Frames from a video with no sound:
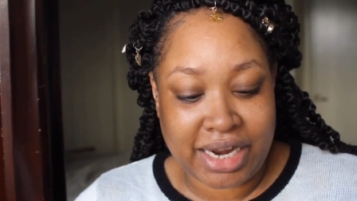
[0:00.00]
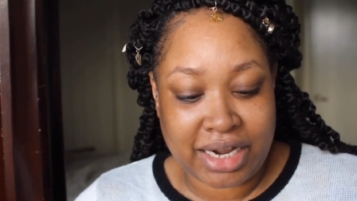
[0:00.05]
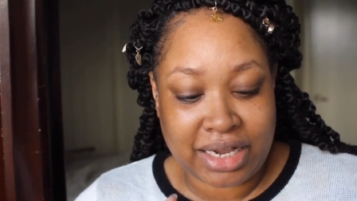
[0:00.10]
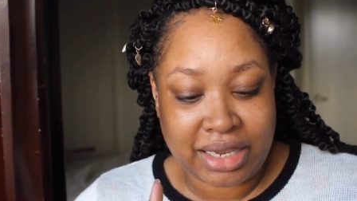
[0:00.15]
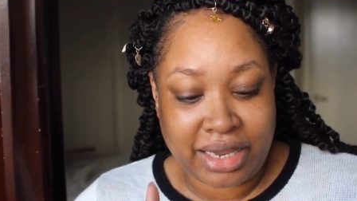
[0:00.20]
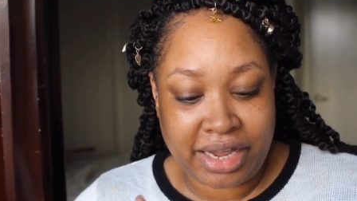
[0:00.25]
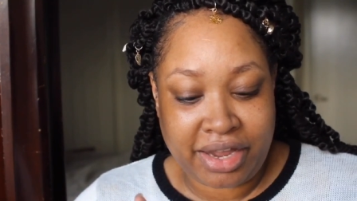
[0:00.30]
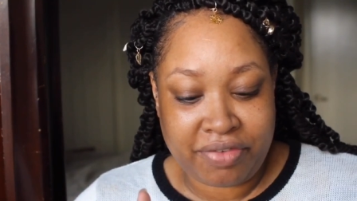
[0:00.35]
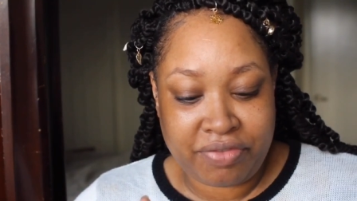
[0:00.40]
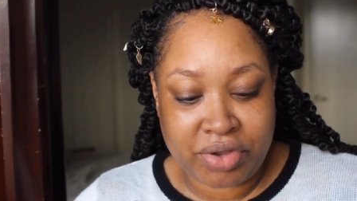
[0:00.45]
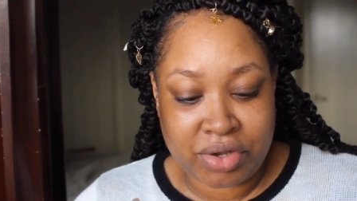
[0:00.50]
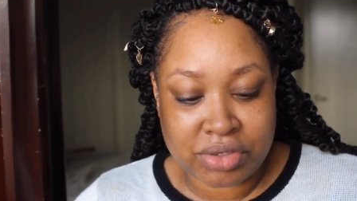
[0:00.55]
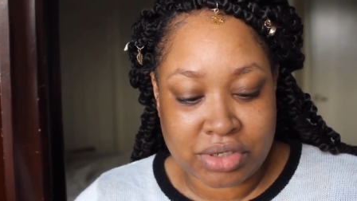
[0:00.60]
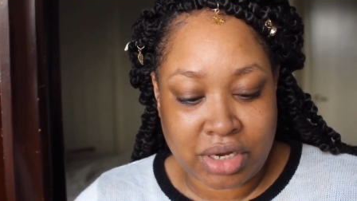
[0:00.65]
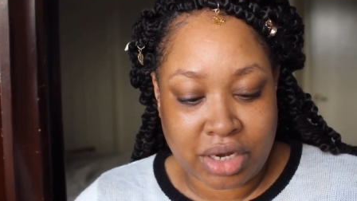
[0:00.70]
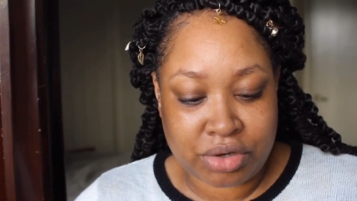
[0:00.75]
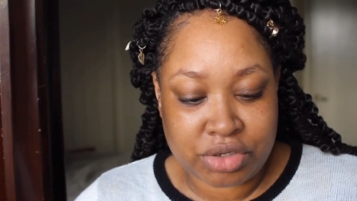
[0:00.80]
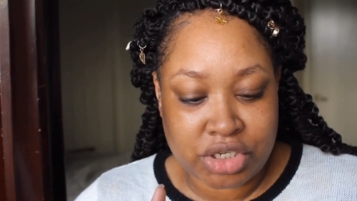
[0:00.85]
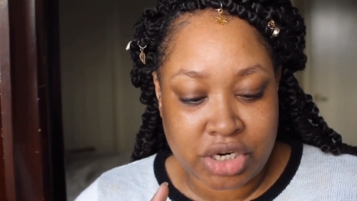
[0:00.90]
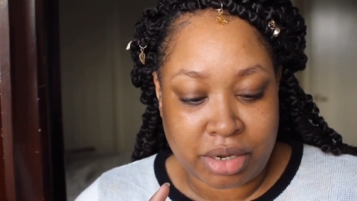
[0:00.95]
Clay-infused
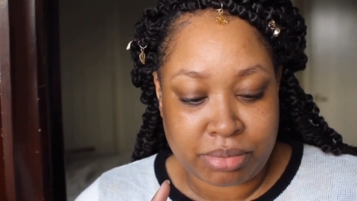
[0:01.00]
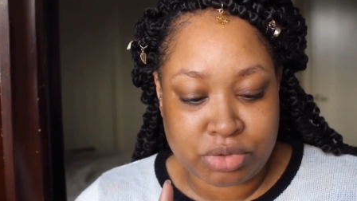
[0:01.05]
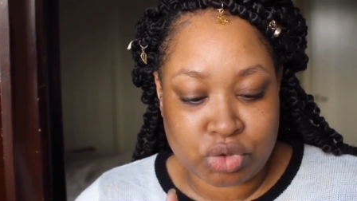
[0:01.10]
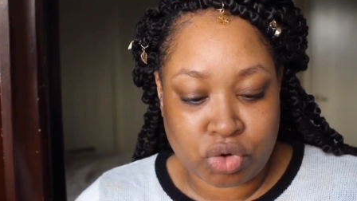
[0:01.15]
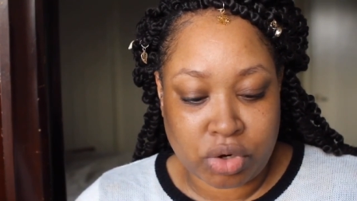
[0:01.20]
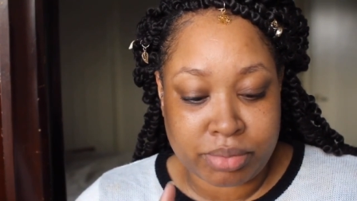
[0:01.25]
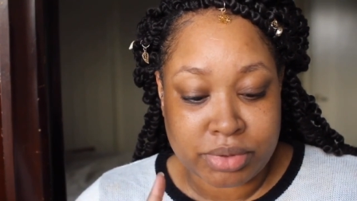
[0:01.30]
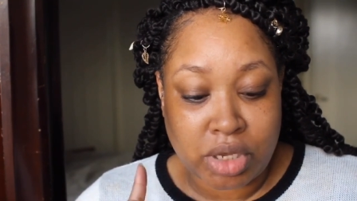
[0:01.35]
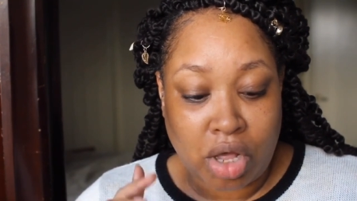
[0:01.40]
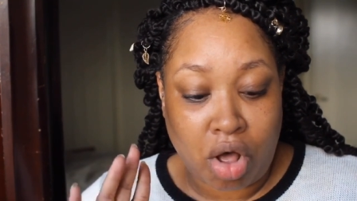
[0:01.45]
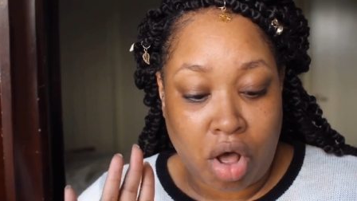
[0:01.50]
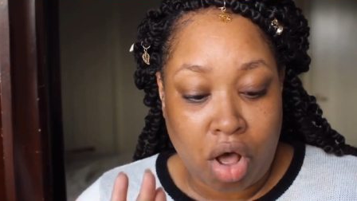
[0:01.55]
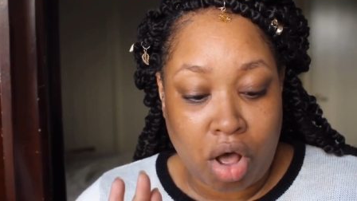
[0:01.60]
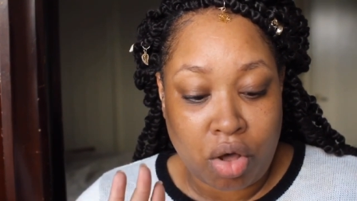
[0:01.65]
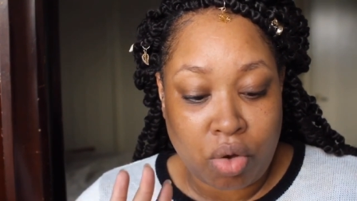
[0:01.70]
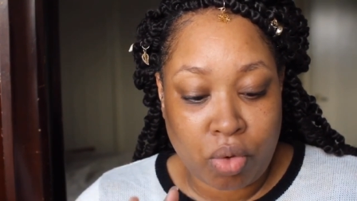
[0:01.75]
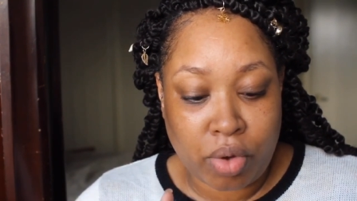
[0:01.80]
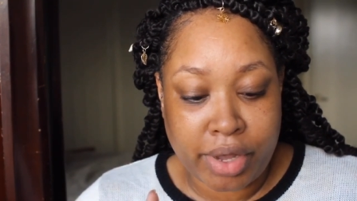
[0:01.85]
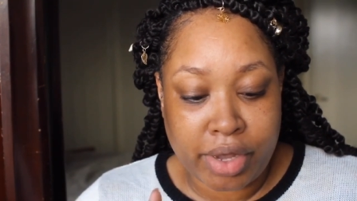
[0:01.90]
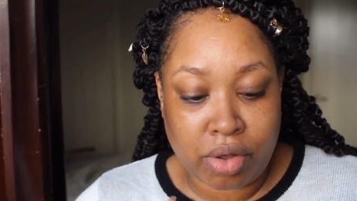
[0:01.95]
lotion absorbs
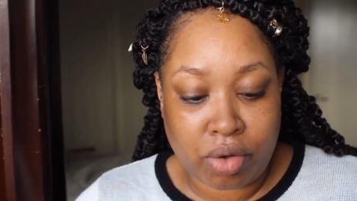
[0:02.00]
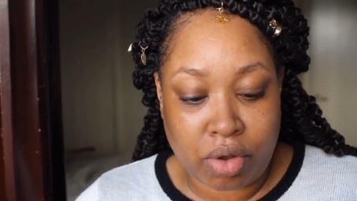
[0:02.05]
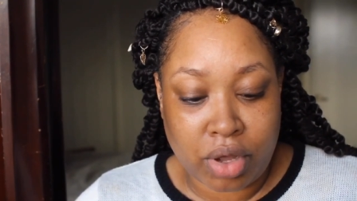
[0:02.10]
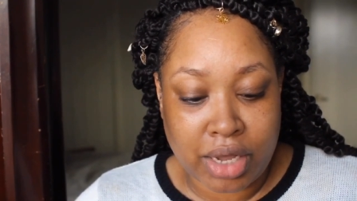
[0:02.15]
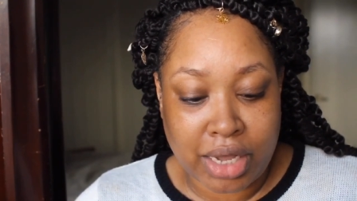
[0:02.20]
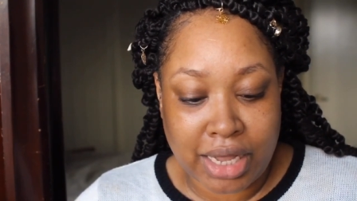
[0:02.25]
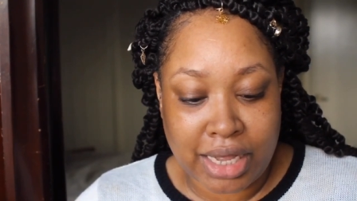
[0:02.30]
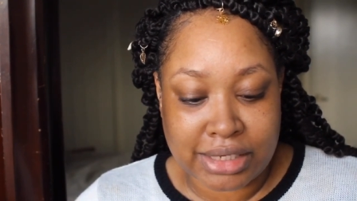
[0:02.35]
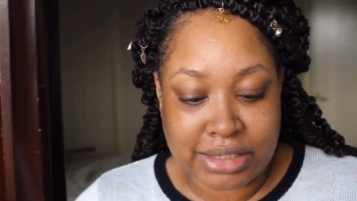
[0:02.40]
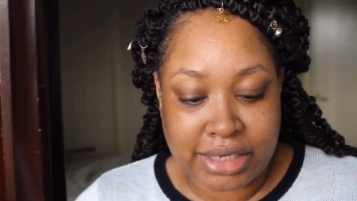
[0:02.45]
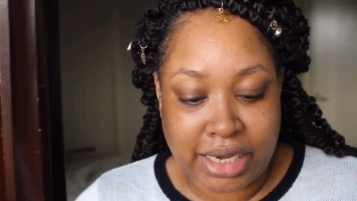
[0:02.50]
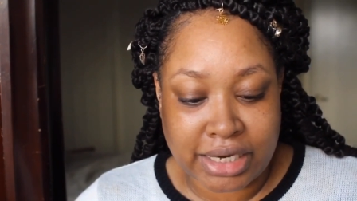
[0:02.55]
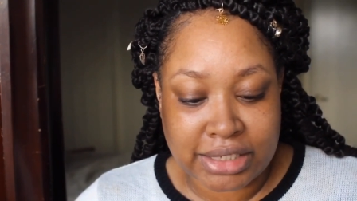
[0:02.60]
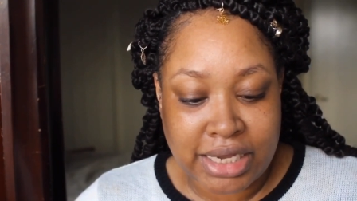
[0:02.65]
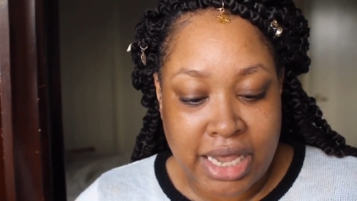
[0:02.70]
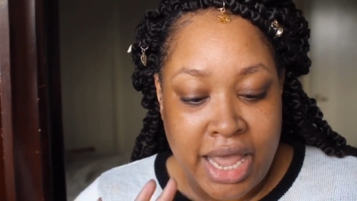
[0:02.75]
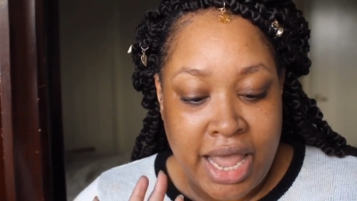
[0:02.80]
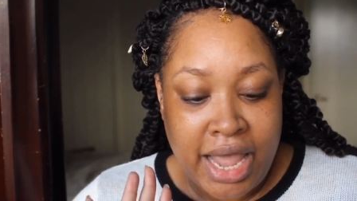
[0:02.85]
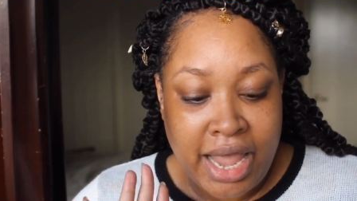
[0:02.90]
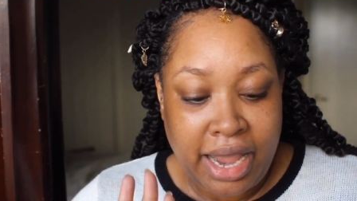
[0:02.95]
all oil on contact
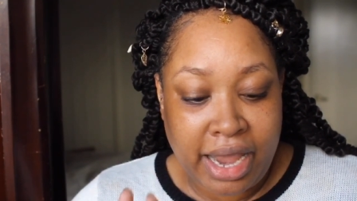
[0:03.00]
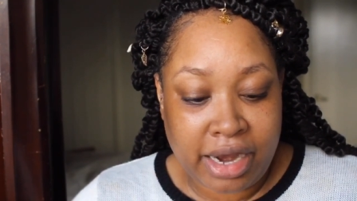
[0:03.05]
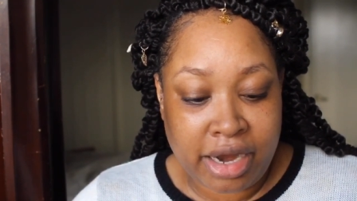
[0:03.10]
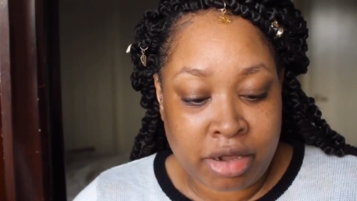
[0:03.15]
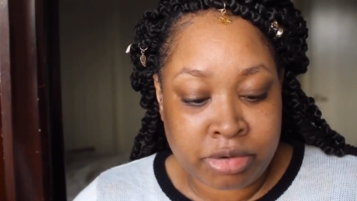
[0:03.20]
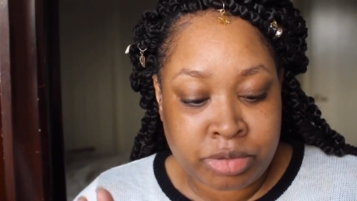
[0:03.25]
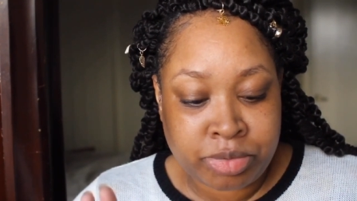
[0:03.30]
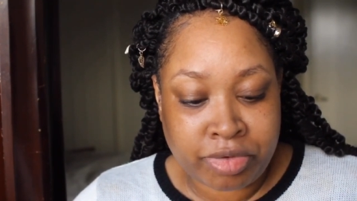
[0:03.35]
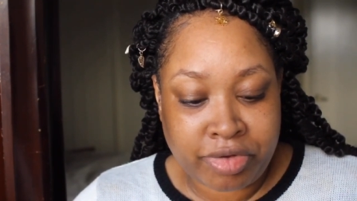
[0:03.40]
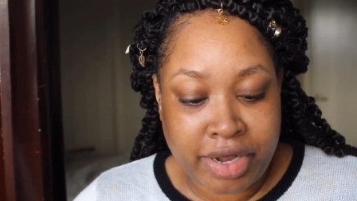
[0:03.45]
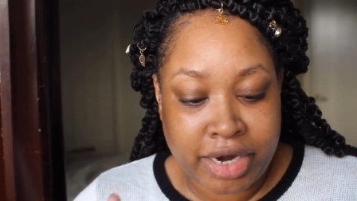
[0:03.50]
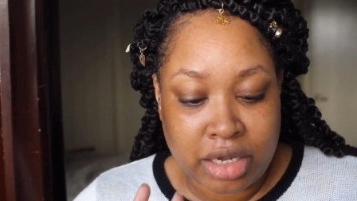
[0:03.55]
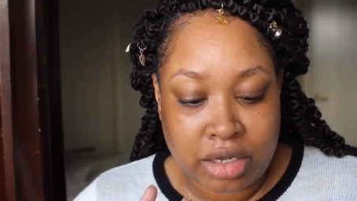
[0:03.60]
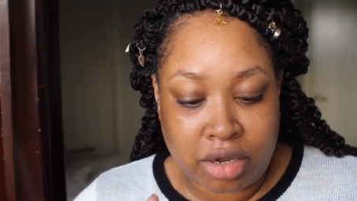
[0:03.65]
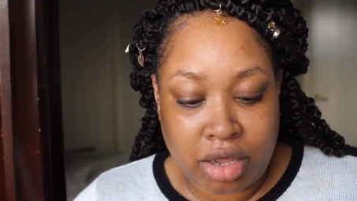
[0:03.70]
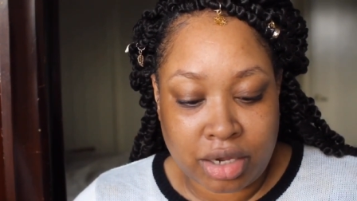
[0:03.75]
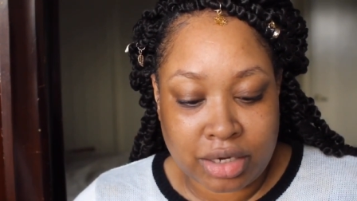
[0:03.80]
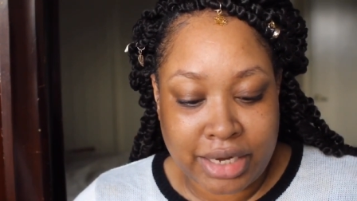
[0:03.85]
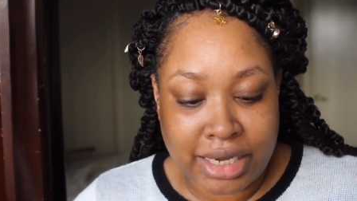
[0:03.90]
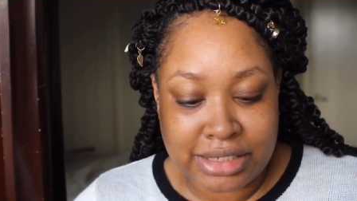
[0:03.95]
and helps provide a
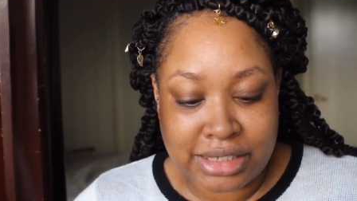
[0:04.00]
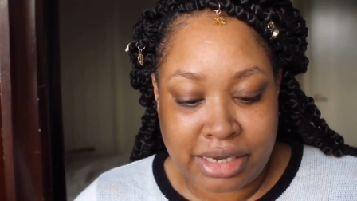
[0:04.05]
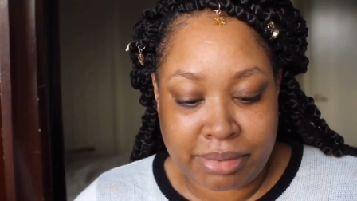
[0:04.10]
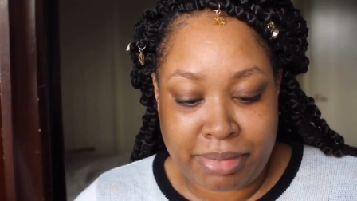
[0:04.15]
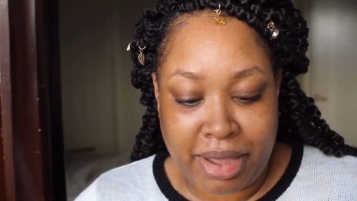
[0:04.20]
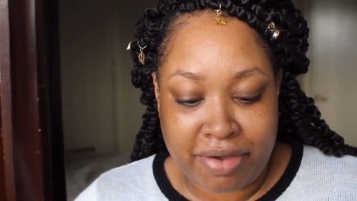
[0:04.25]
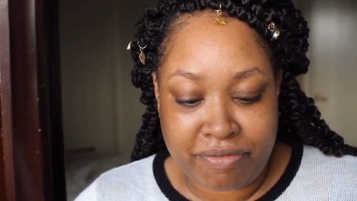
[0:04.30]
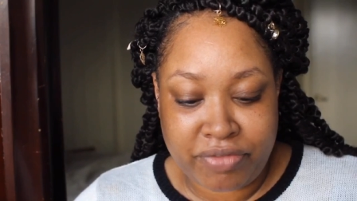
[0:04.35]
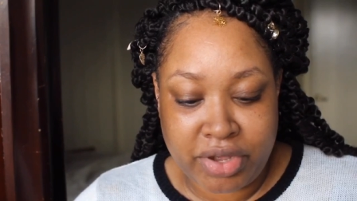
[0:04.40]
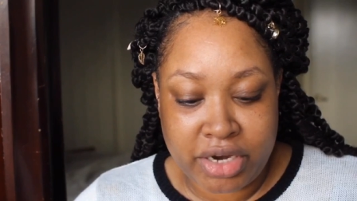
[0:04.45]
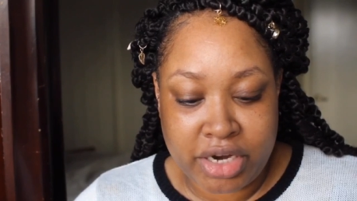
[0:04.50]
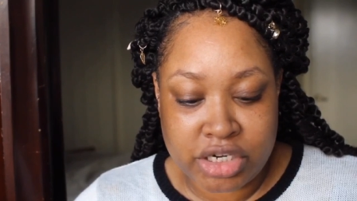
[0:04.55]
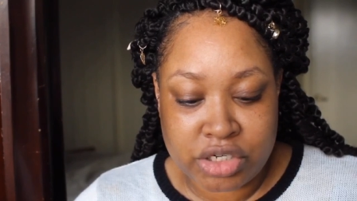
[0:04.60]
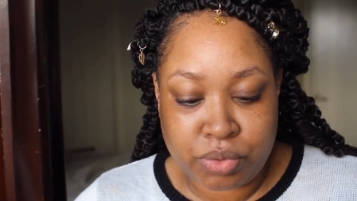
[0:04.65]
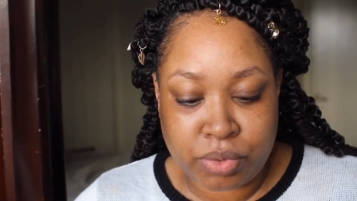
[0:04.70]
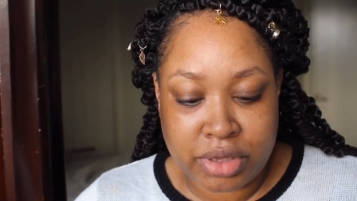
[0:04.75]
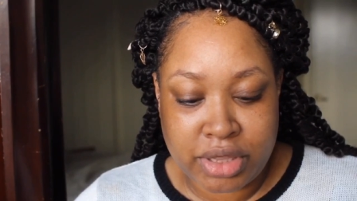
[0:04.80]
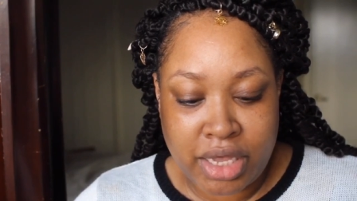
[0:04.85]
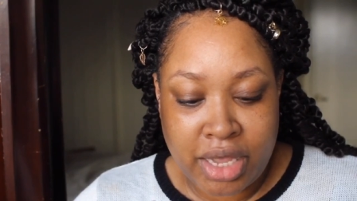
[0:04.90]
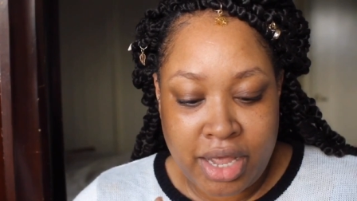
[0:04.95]
long-lasting matte finish
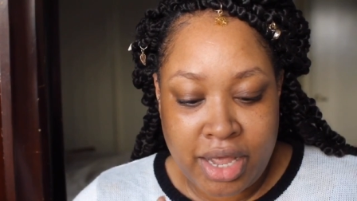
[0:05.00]
with